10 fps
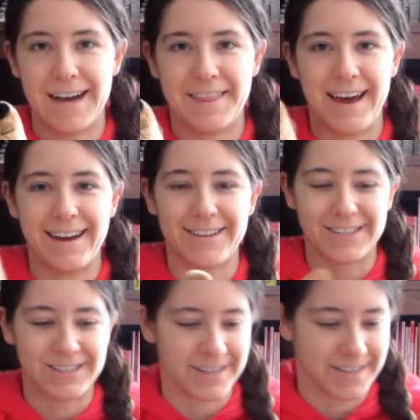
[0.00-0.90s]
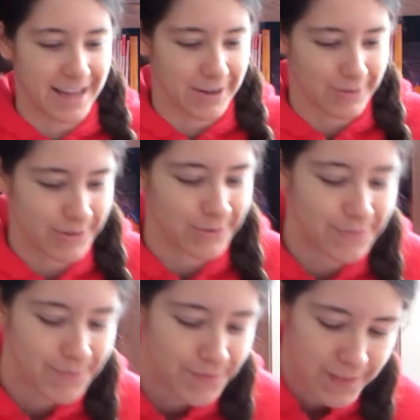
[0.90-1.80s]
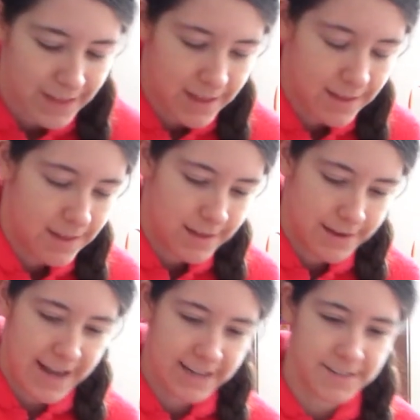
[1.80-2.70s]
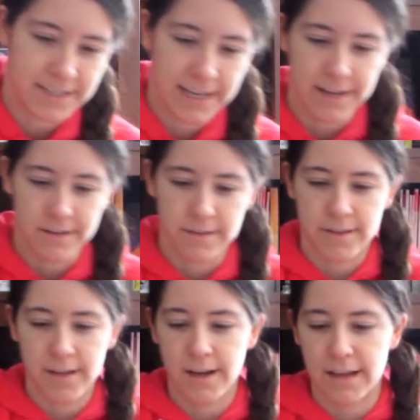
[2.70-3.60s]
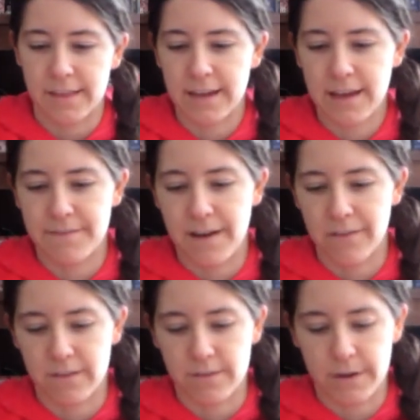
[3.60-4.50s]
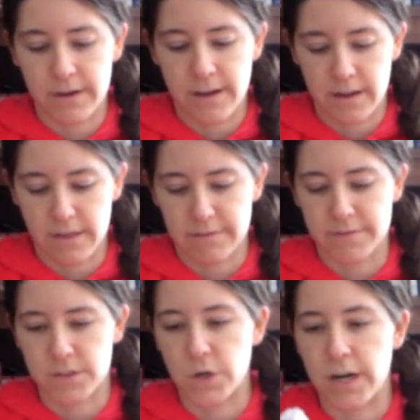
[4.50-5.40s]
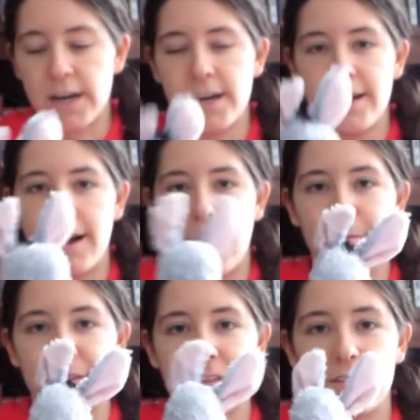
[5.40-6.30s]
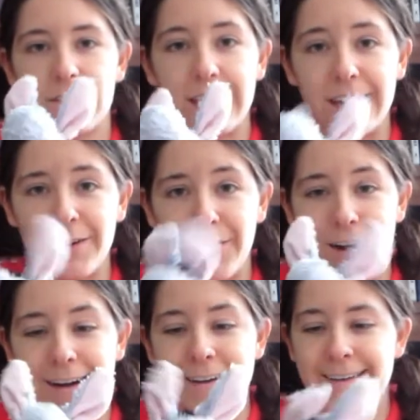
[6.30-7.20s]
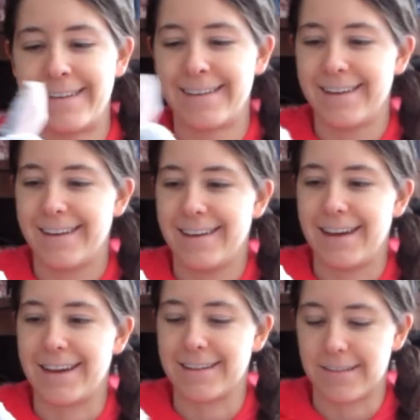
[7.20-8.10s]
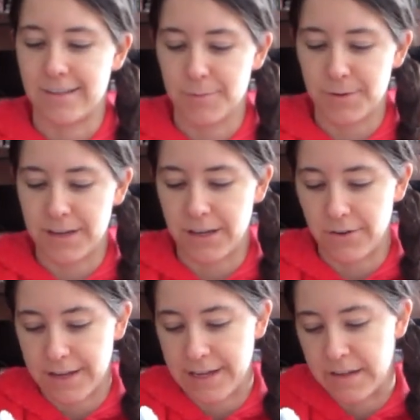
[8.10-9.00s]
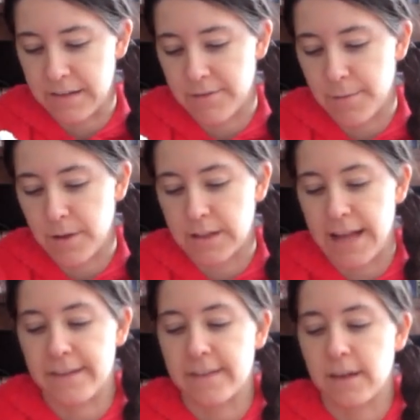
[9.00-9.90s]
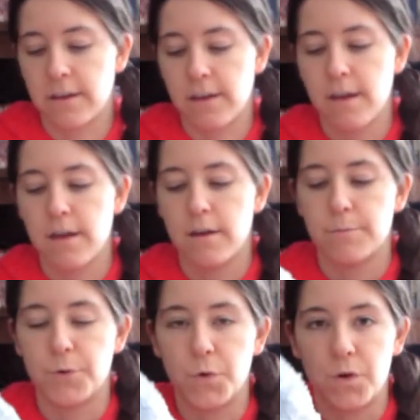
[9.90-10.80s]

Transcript: I thought it looked just like Roo. Next is, I think I found this one at a thrift store. Um, this is Eeyore, and he's super cute. He is from the classic Pooh